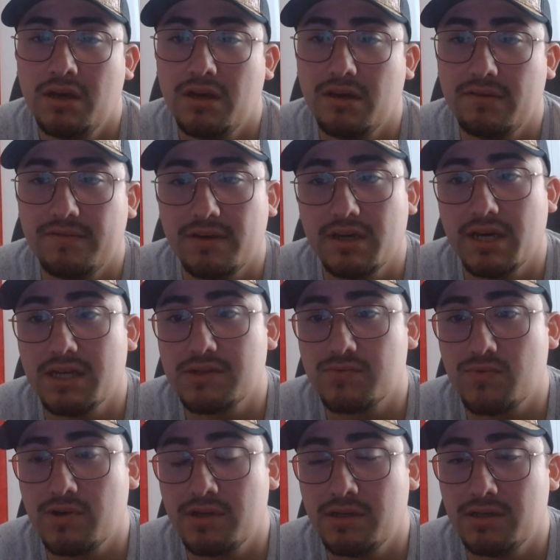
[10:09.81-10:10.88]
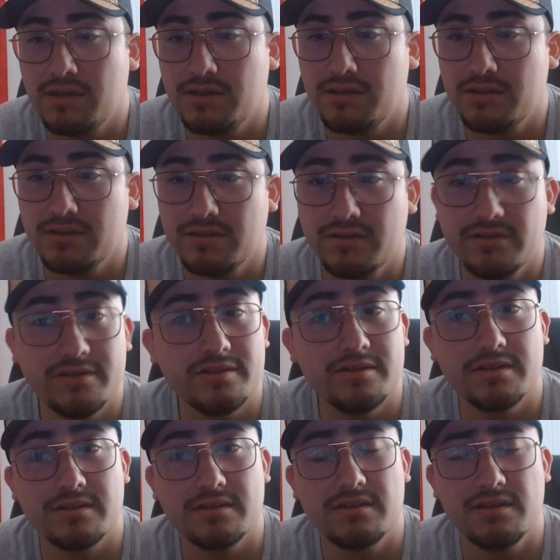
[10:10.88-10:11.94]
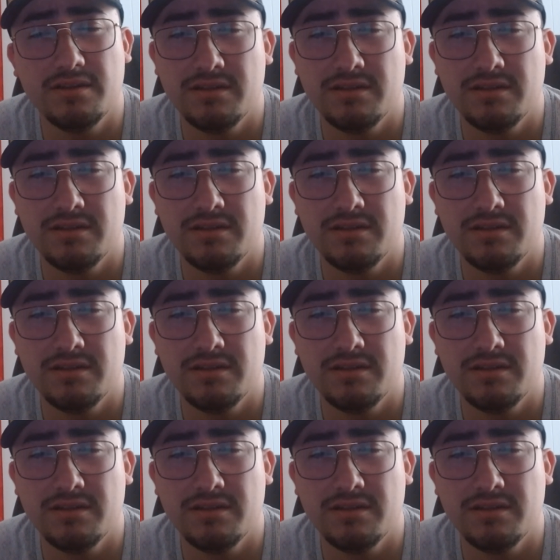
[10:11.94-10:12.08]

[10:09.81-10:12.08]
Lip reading: If you guys want to look